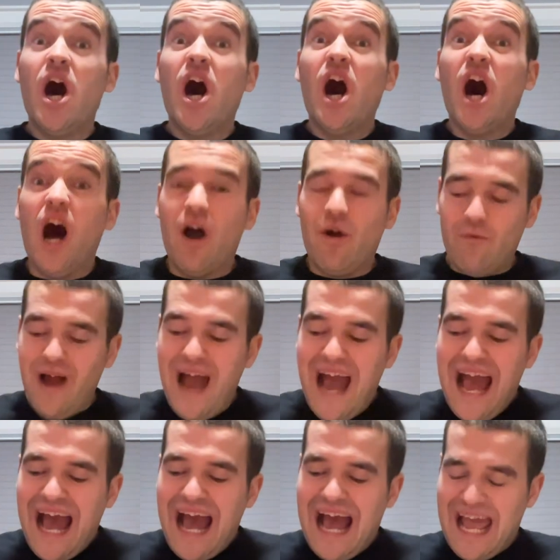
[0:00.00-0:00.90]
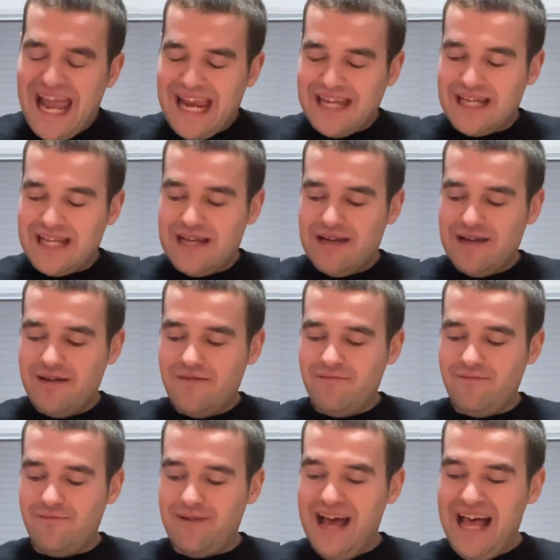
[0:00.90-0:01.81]
All right.
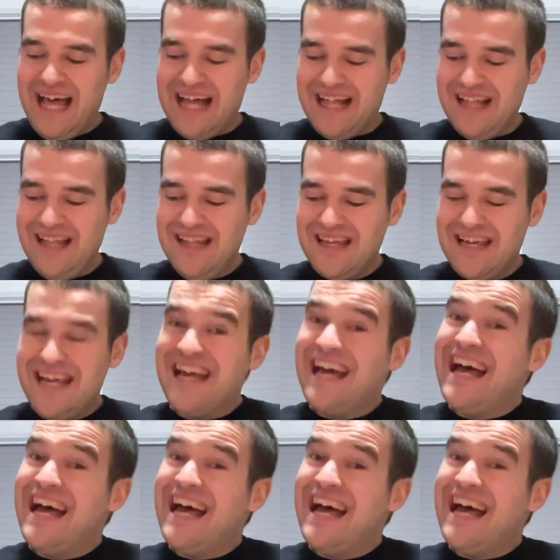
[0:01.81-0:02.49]
Well,